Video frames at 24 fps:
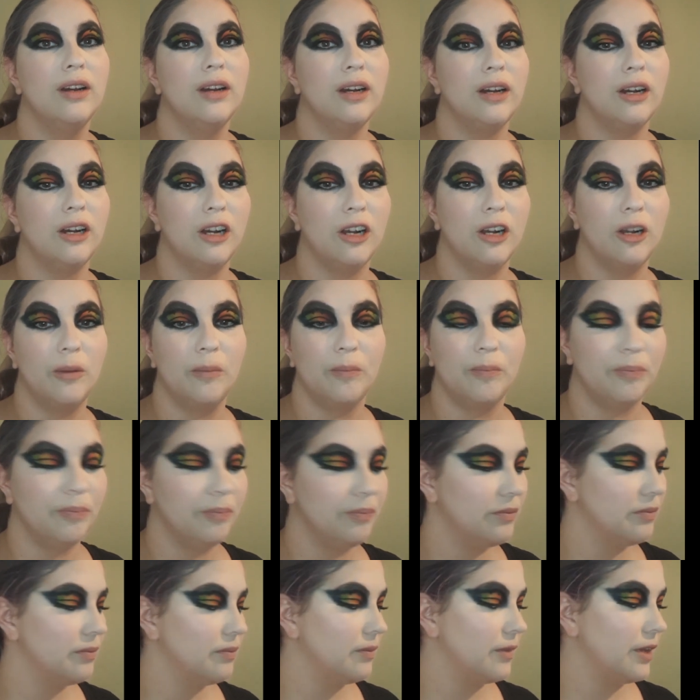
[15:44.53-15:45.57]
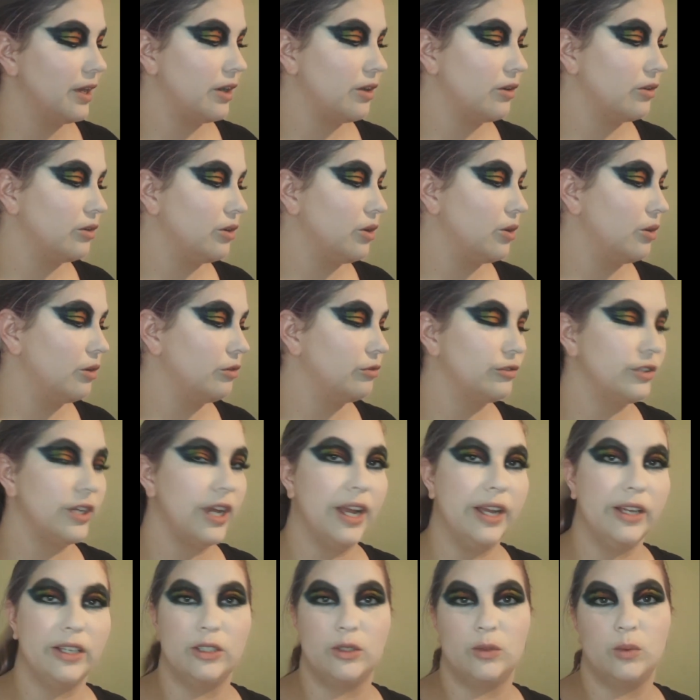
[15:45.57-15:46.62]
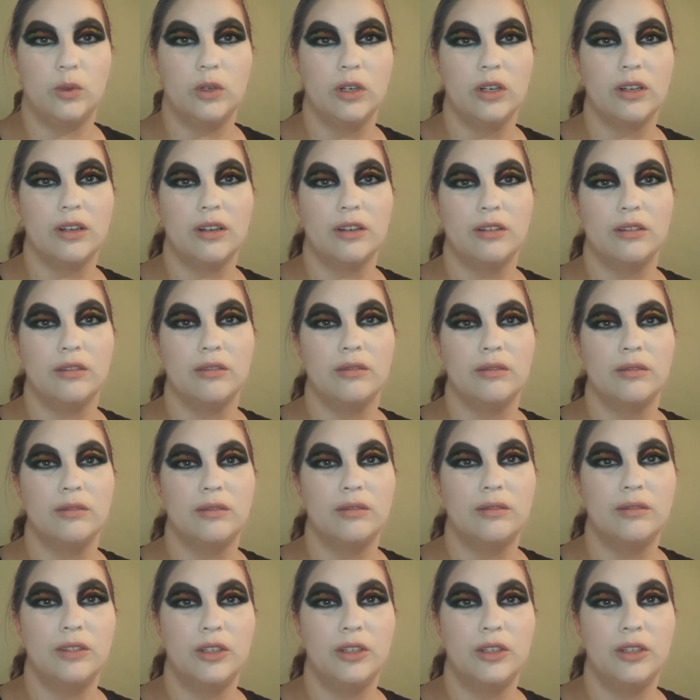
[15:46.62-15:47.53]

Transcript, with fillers: Um, I don't know if tags work on